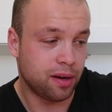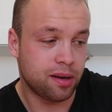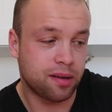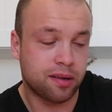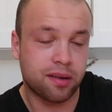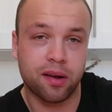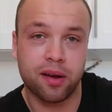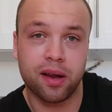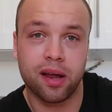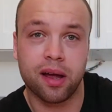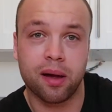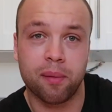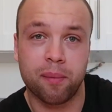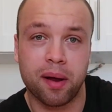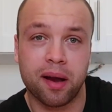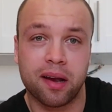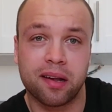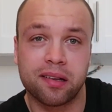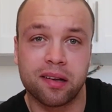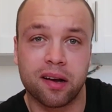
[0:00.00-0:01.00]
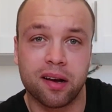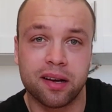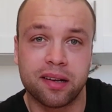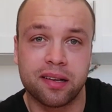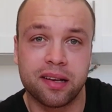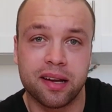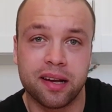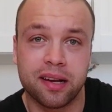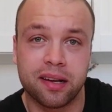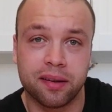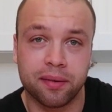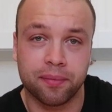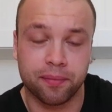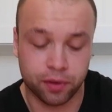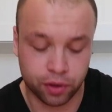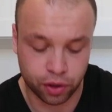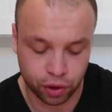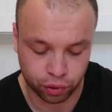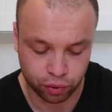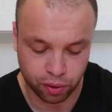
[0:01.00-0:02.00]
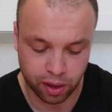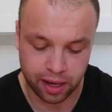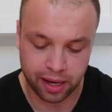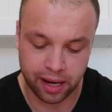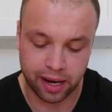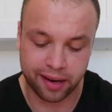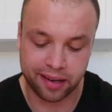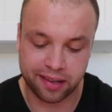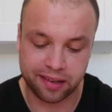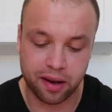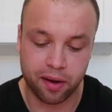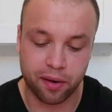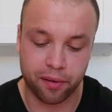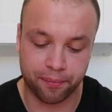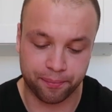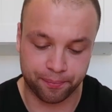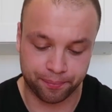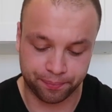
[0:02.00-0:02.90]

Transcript: So yeah, I'm excited to try these. So,